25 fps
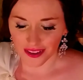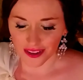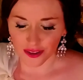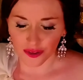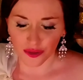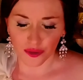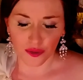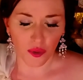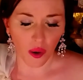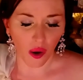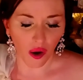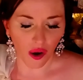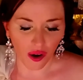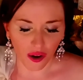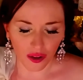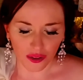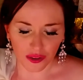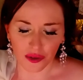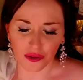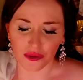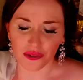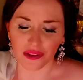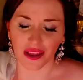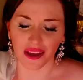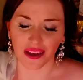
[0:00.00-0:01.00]
through
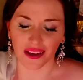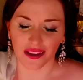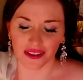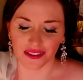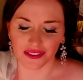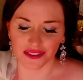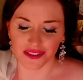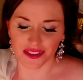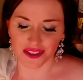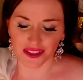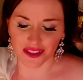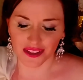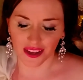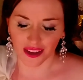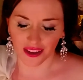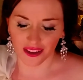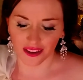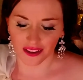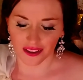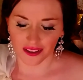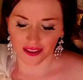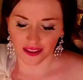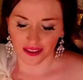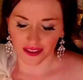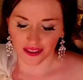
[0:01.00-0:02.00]
hollow lands
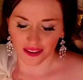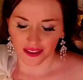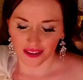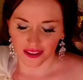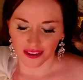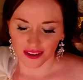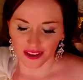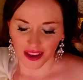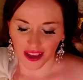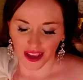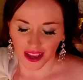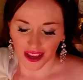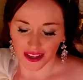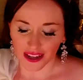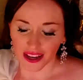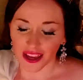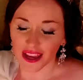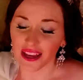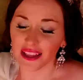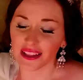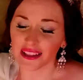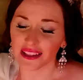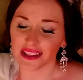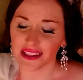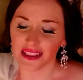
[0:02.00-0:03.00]
and
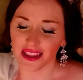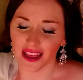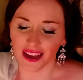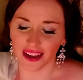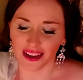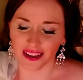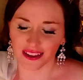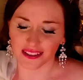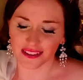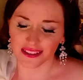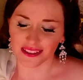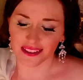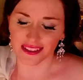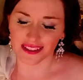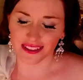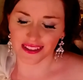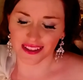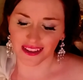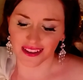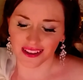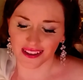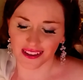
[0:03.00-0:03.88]
hilly lands,